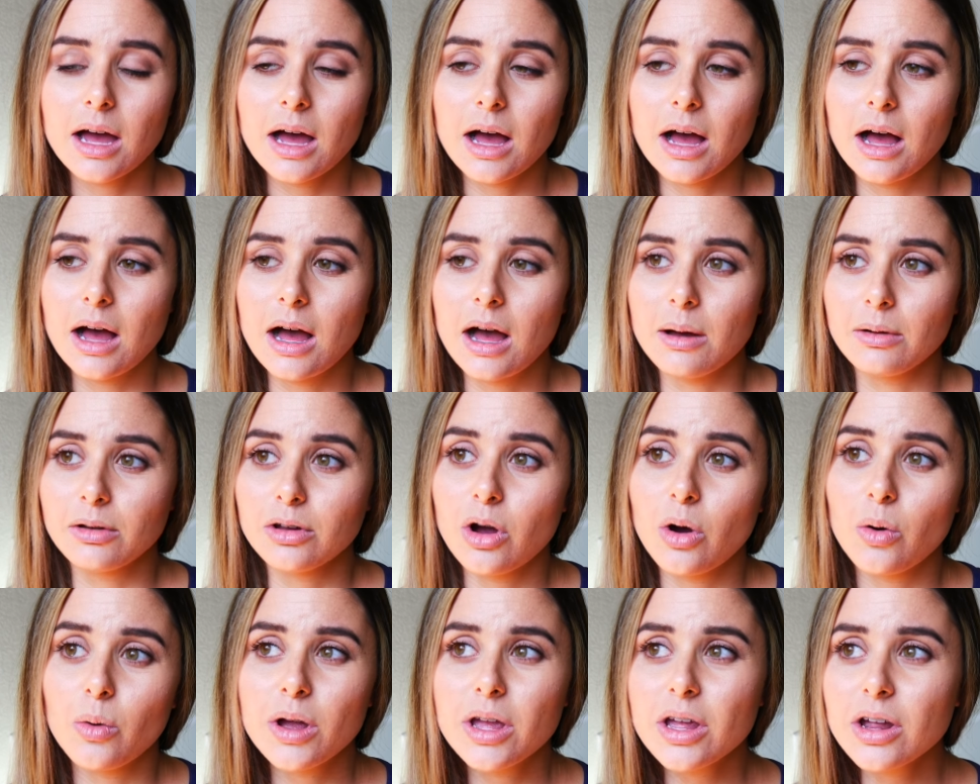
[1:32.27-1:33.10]
uh,
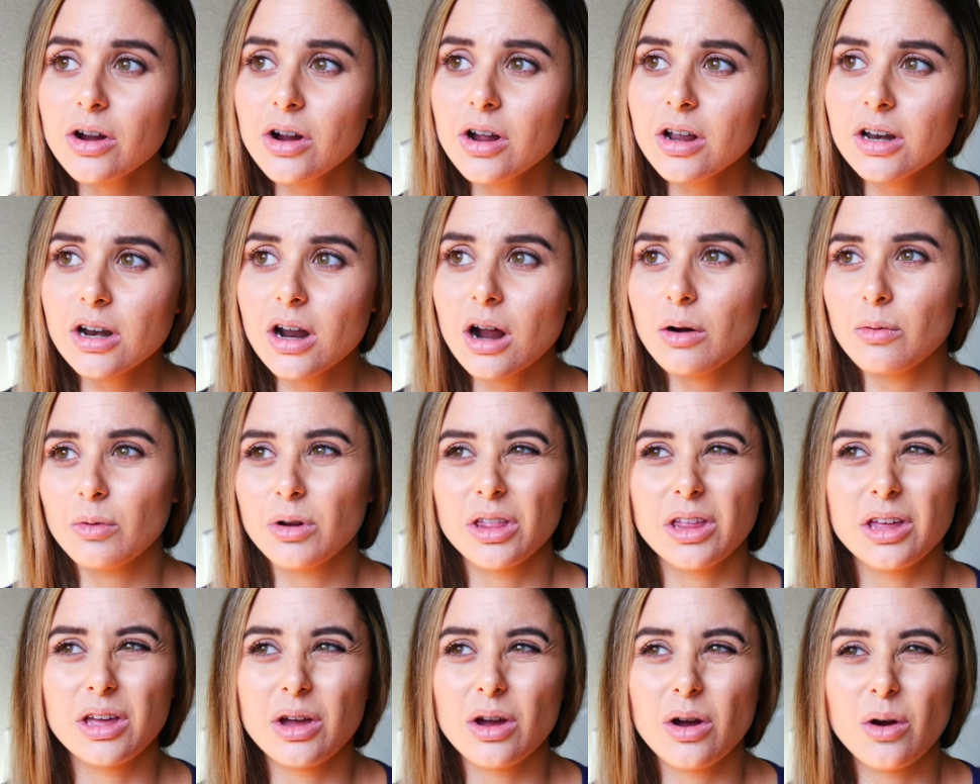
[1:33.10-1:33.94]
coherent, not
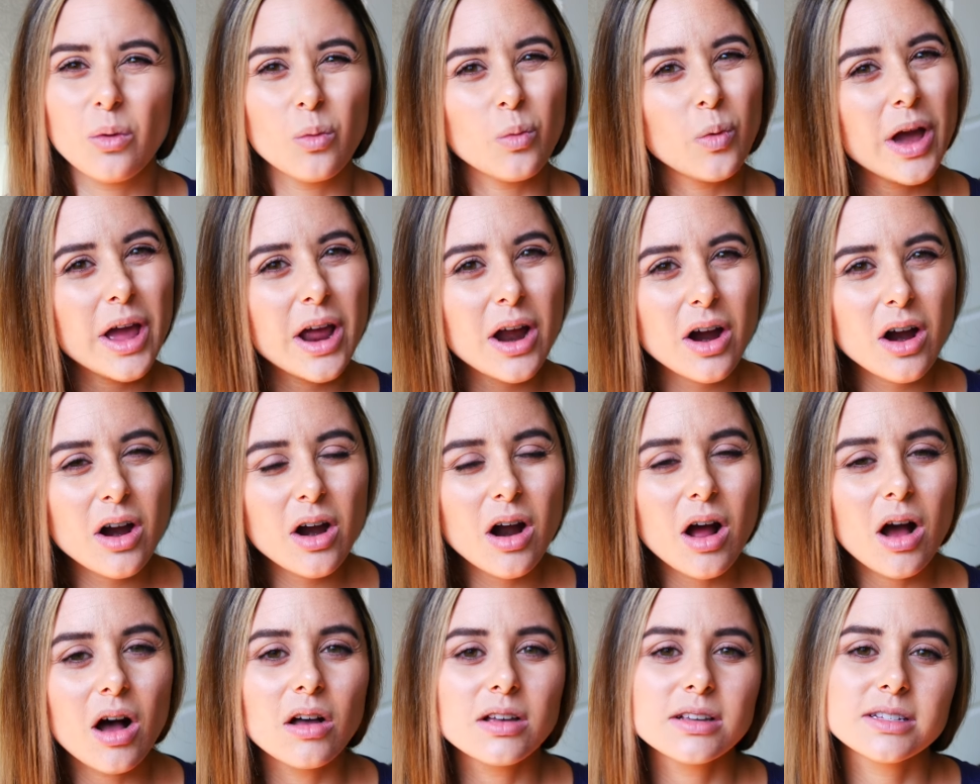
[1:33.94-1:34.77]
really
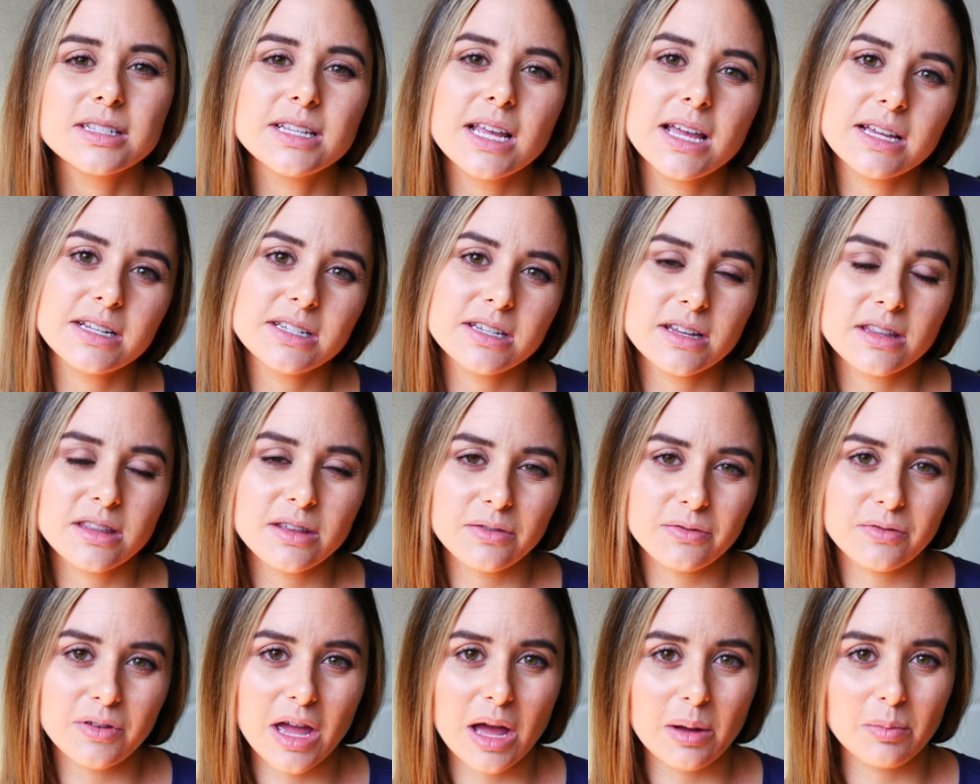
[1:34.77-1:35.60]
aware, I'll say to
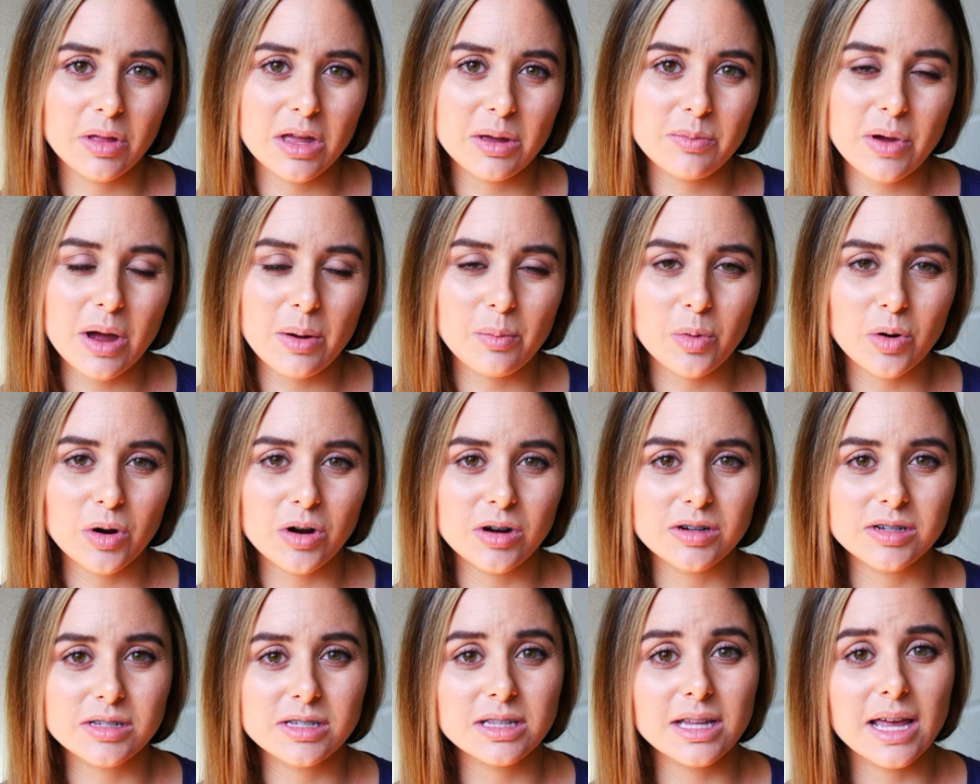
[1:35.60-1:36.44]
the family
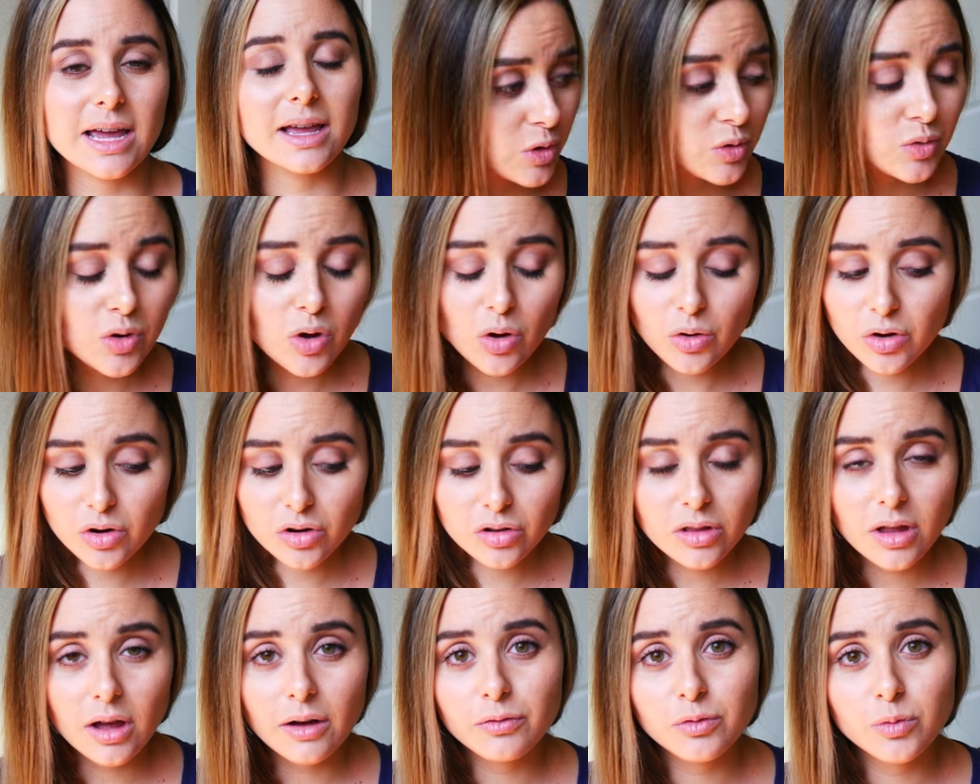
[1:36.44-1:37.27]
members, like, you know
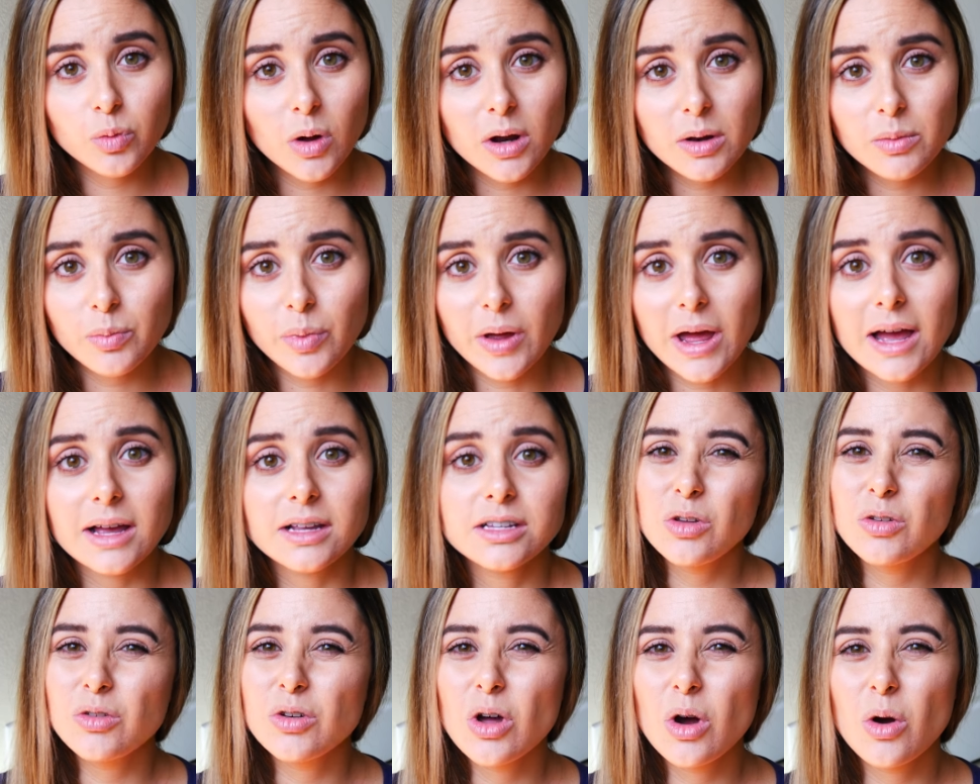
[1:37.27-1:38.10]
your loved one
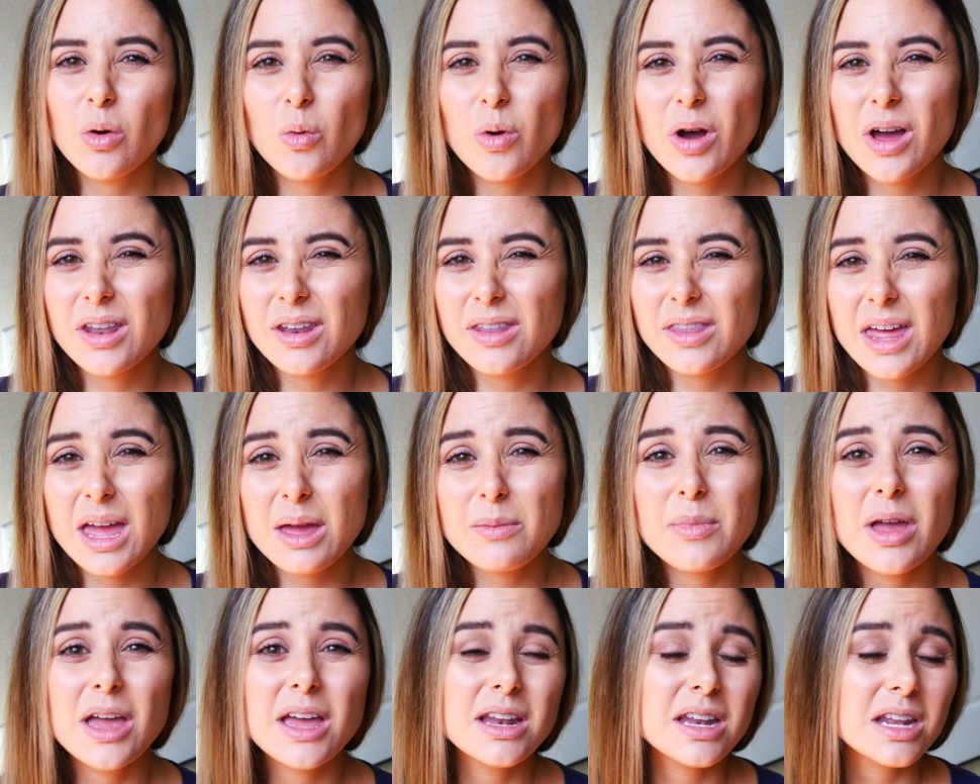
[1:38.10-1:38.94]
best, you know when
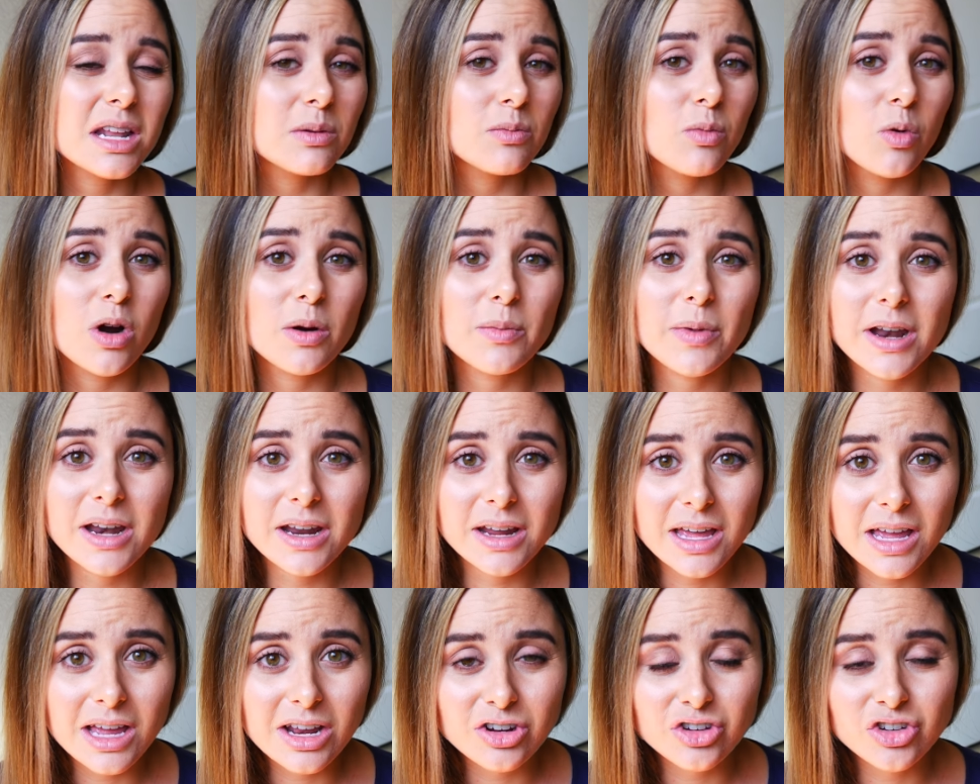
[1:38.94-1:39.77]
they may need more
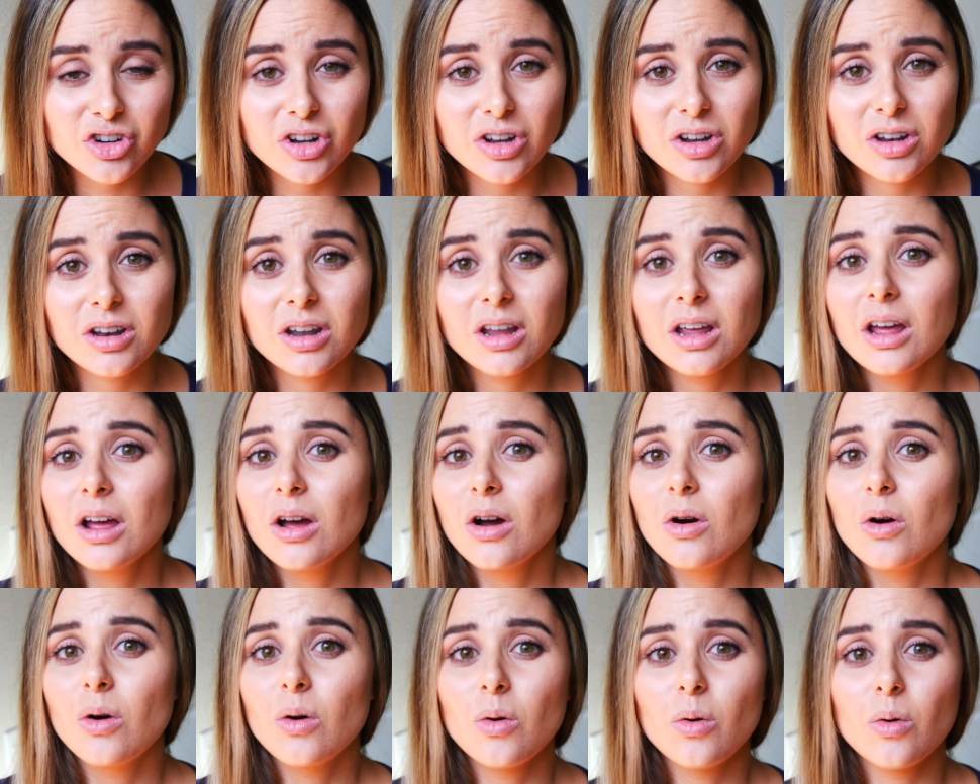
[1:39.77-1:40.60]
medication
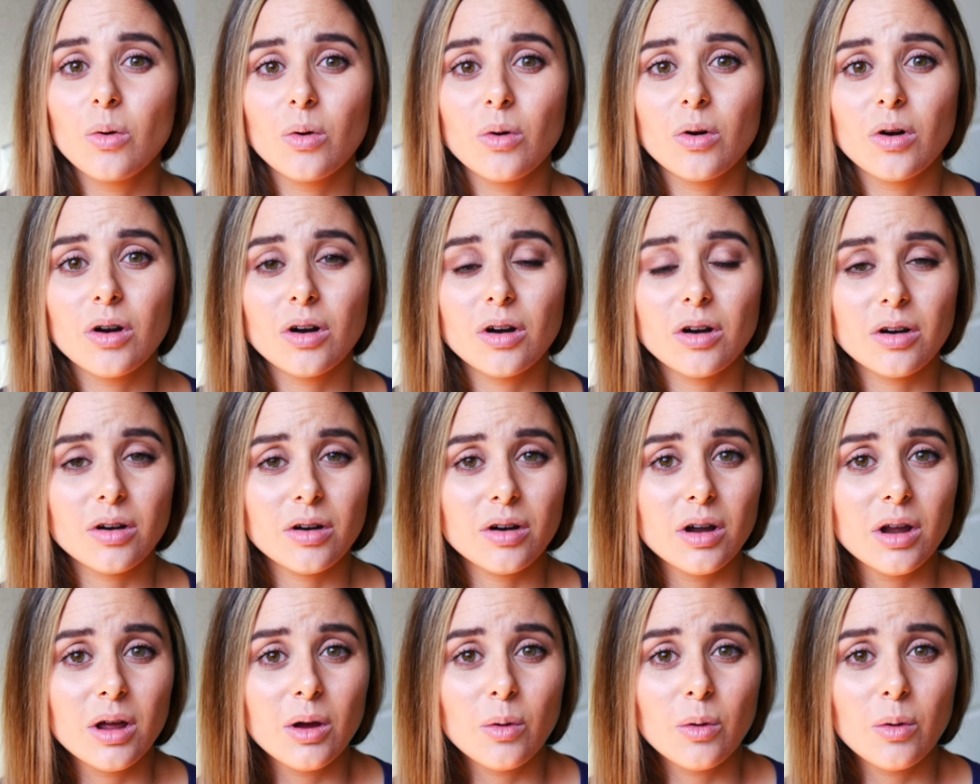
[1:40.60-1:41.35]
or